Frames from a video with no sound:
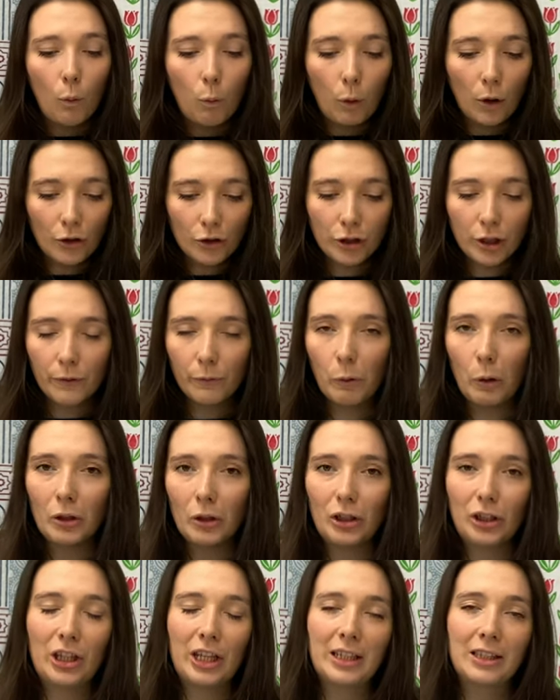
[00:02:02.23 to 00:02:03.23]
once you've
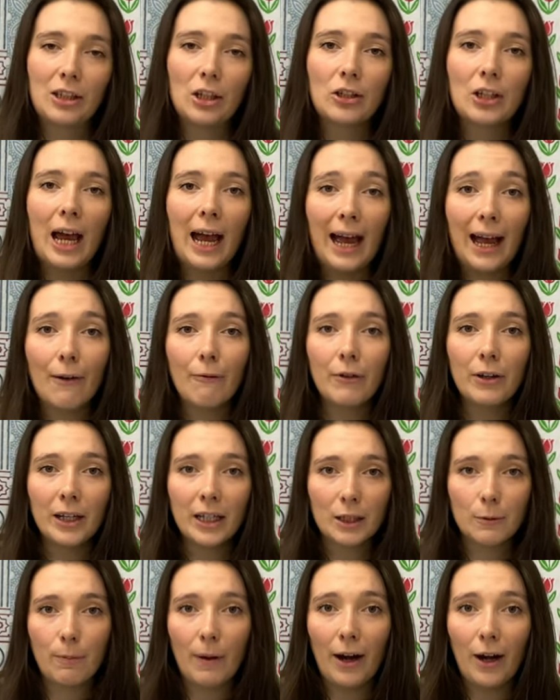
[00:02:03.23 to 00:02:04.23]
watched this, just have an
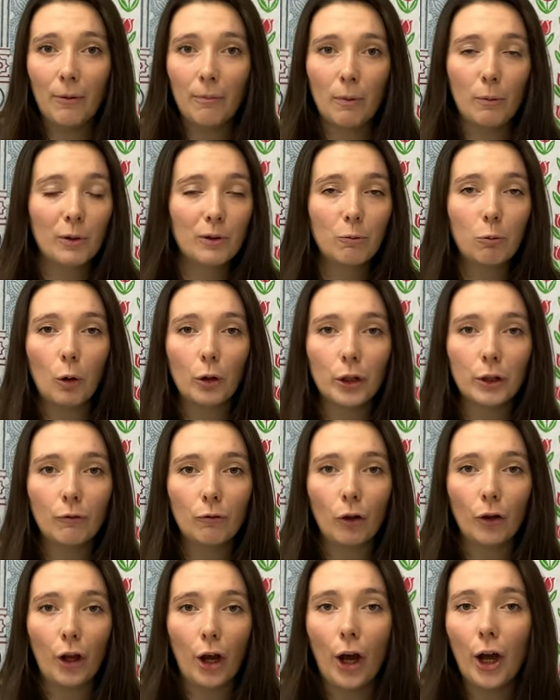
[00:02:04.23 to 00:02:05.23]
experiment with what you've
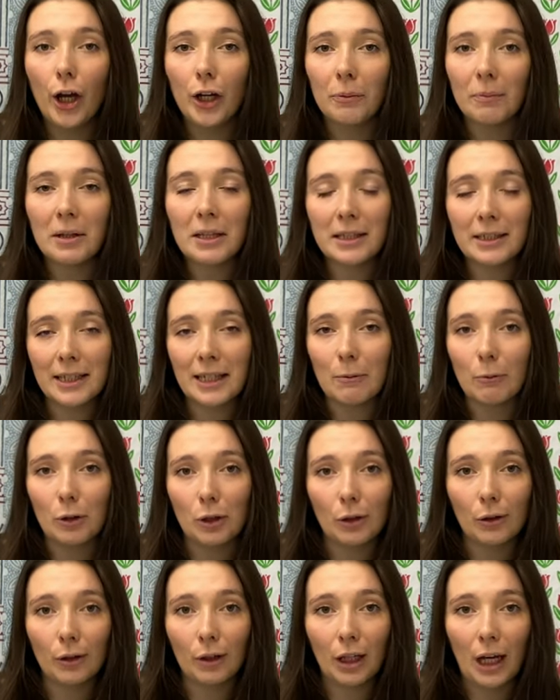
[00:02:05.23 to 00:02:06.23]
got at home and see what
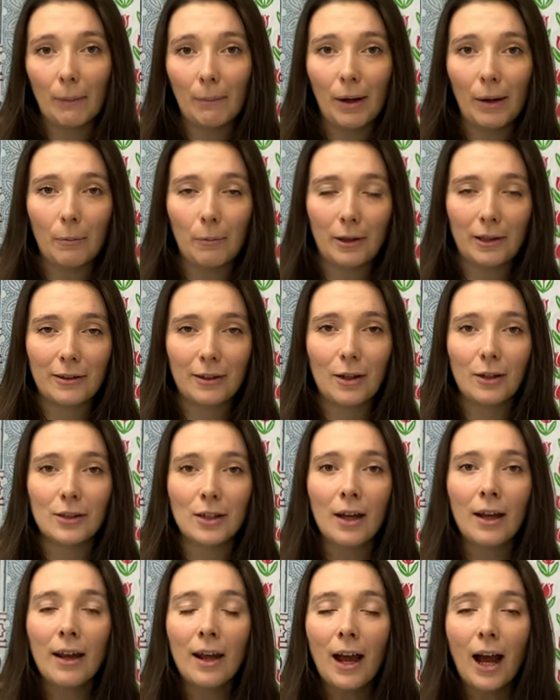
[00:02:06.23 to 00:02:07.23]
you can come up with, because
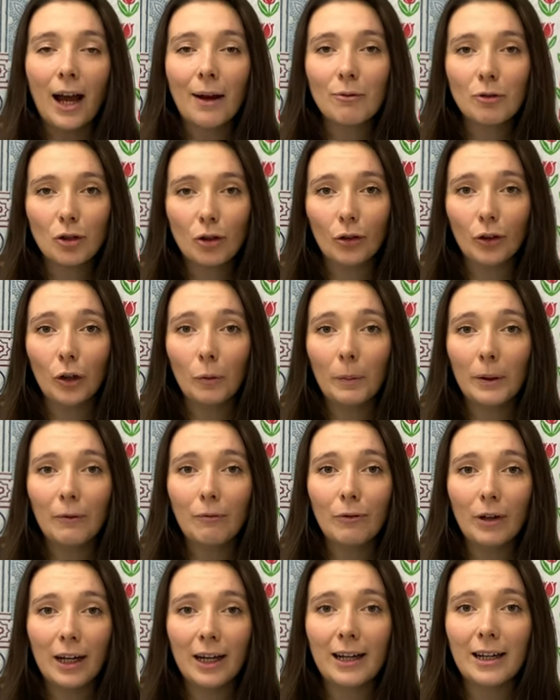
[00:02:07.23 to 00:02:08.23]
I'm sure you'll be
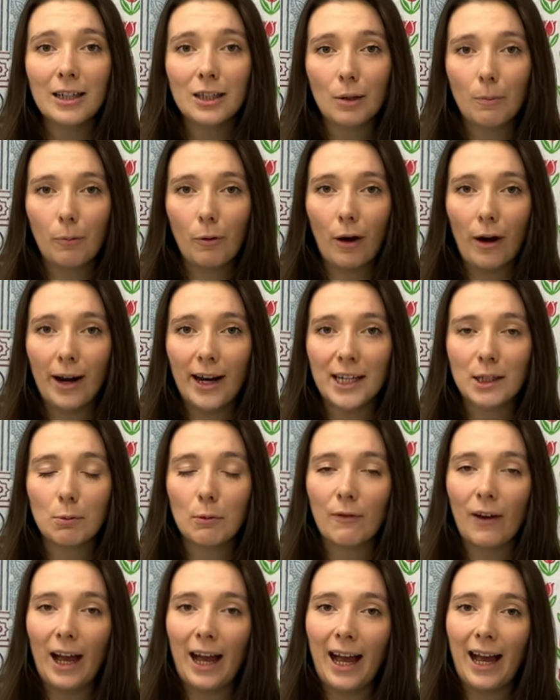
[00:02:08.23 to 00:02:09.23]
really surprised
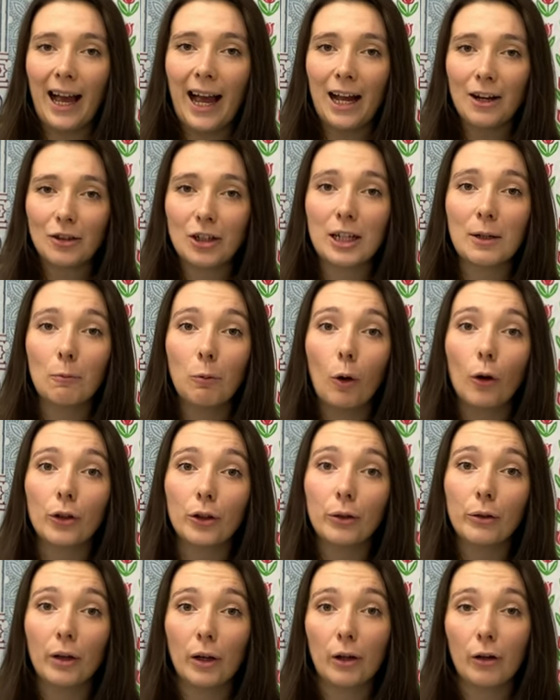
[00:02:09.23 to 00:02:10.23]
with actually what
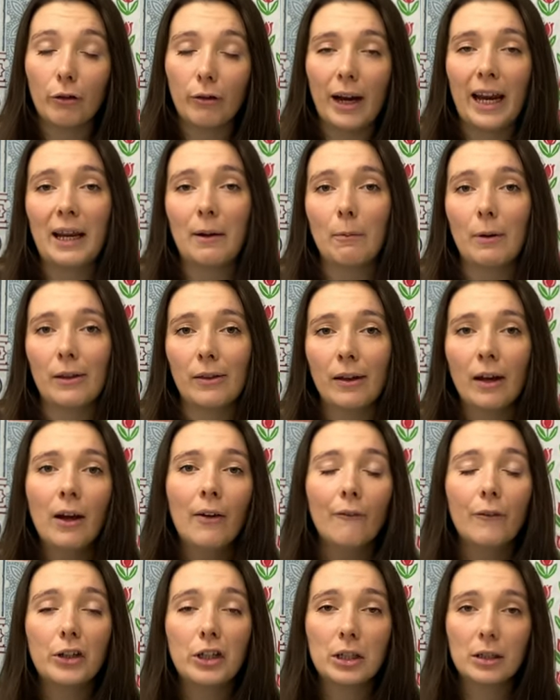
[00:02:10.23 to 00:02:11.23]
you can create with
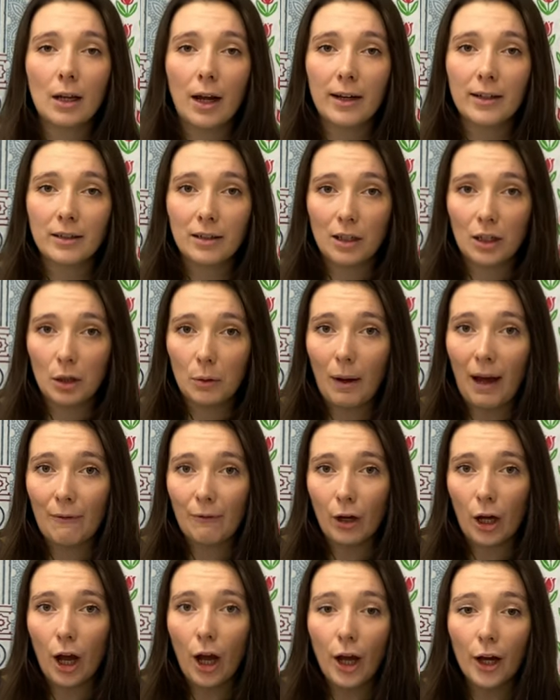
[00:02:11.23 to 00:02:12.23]
the designs that you have
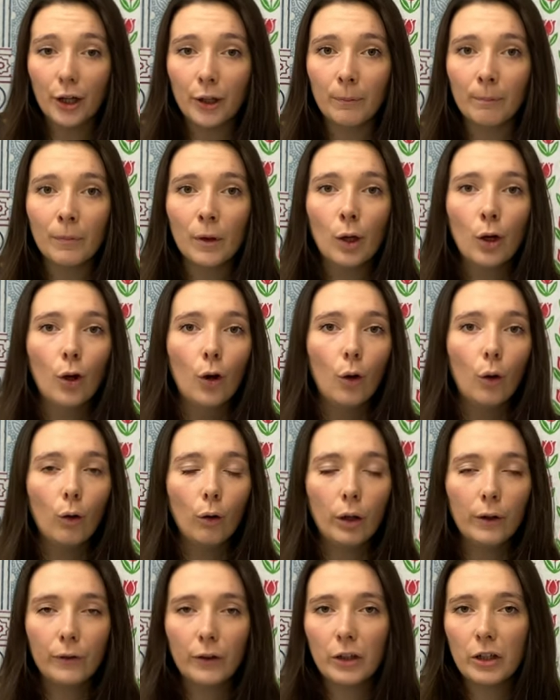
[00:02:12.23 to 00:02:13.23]
at home.
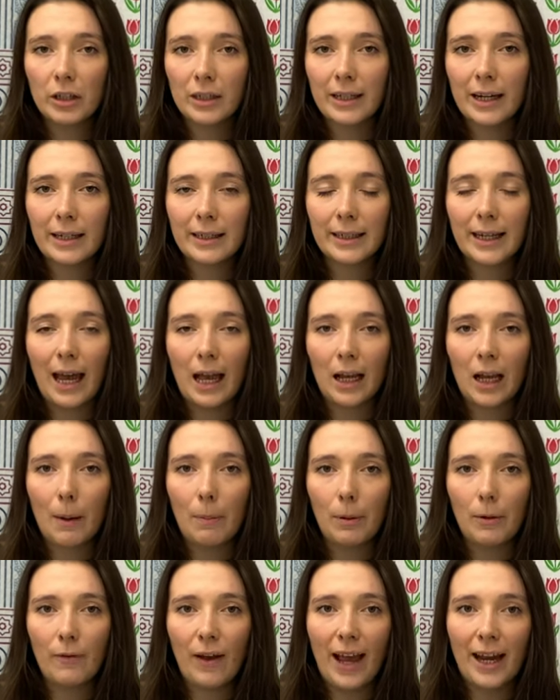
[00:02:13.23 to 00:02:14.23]
Or if you just need to get a
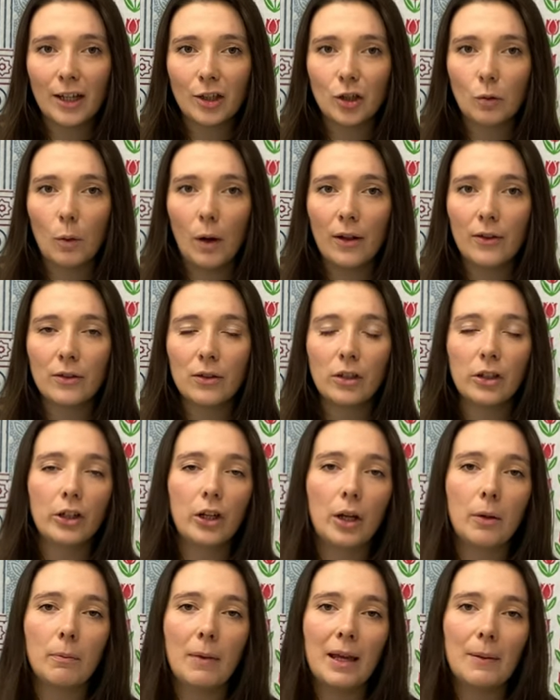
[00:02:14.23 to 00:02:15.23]
couple of extra ones, you
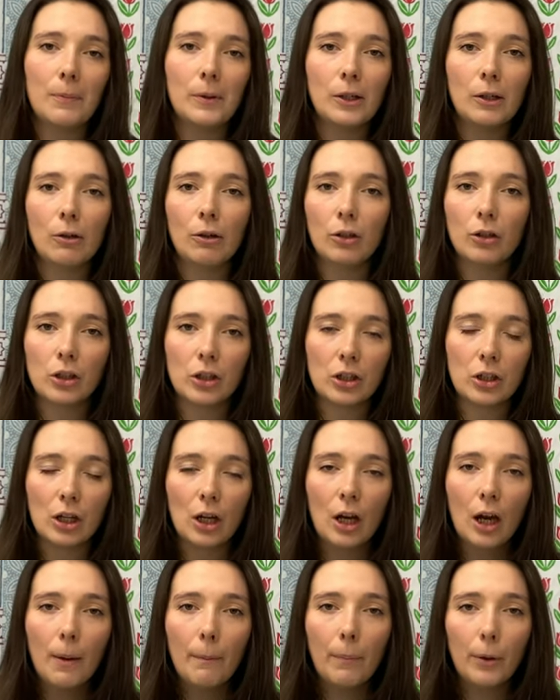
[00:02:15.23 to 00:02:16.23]
know, maybe you can just
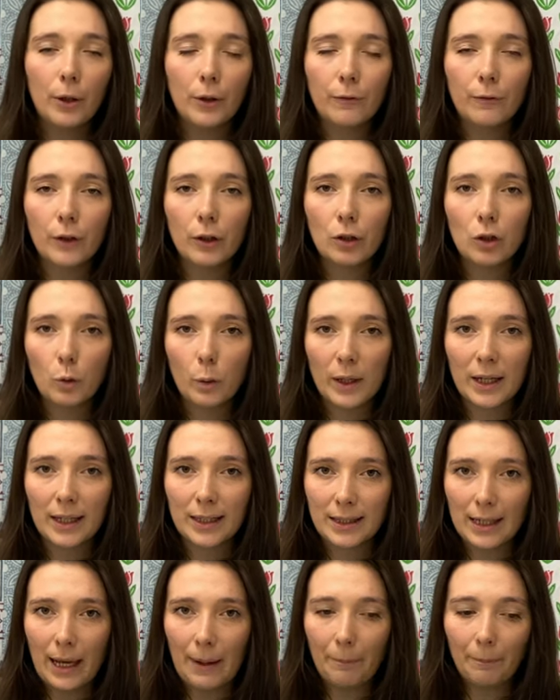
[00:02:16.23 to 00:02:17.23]
put a few
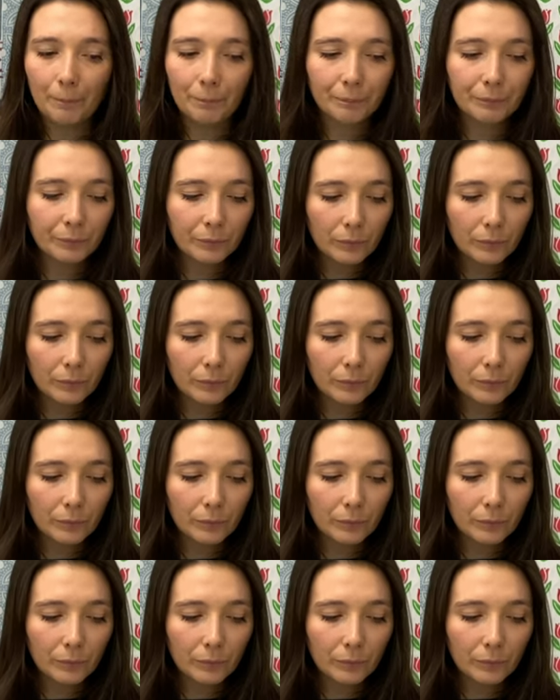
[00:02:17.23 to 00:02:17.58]
tweaks in.